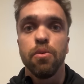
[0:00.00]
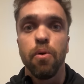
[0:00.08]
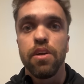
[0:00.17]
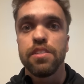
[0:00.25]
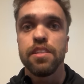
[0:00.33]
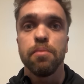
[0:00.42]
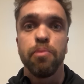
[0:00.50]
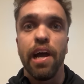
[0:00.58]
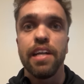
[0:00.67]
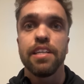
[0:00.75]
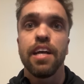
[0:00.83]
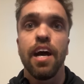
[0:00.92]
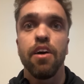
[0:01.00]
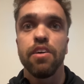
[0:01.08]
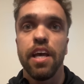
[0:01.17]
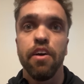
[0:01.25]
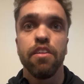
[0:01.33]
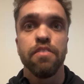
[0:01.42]
You want to see Brad and Kyle
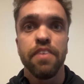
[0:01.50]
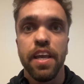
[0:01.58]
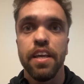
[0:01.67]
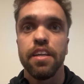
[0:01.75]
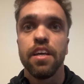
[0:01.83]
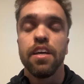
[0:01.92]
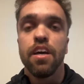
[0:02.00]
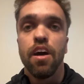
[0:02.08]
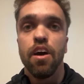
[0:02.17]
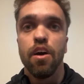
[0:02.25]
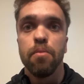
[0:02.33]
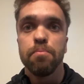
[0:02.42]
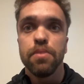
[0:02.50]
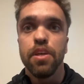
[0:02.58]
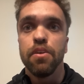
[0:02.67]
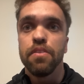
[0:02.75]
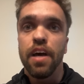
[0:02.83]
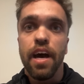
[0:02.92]
elevate,
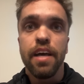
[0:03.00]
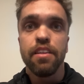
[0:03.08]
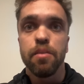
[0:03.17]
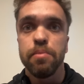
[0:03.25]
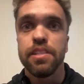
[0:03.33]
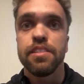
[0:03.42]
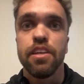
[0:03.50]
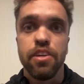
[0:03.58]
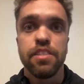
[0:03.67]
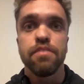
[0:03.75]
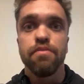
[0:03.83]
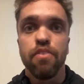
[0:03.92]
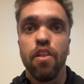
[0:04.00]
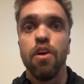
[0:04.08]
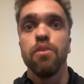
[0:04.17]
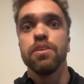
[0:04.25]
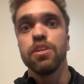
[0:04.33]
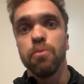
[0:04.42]
you know, the High Limit series and
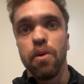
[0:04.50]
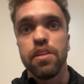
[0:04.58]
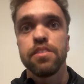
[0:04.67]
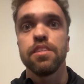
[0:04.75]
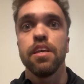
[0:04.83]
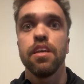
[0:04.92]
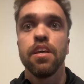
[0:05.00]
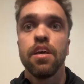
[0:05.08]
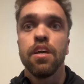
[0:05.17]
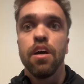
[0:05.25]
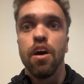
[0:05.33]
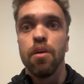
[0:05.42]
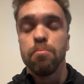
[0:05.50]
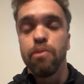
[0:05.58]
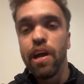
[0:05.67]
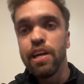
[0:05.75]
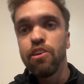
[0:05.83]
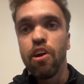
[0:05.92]
flow, and you want to see
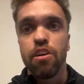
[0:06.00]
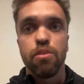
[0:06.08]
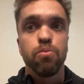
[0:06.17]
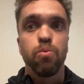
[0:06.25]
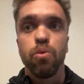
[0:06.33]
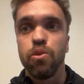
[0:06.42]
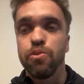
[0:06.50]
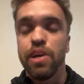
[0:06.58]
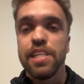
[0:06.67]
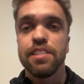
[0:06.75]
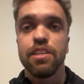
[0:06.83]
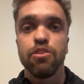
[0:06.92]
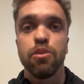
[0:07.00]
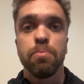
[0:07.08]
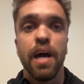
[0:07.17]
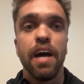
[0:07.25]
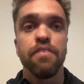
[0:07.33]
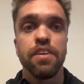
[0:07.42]
Brian Carter and World Racing
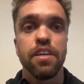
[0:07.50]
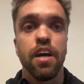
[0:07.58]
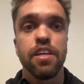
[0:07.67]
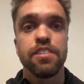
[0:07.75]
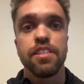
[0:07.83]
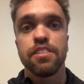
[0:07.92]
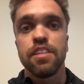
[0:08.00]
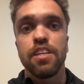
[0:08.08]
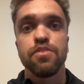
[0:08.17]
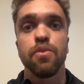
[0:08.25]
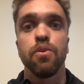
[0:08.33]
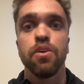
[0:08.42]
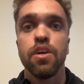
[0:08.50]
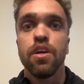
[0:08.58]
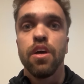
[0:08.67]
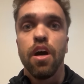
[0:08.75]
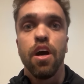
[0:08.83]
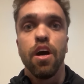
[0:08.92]
Group have a successful,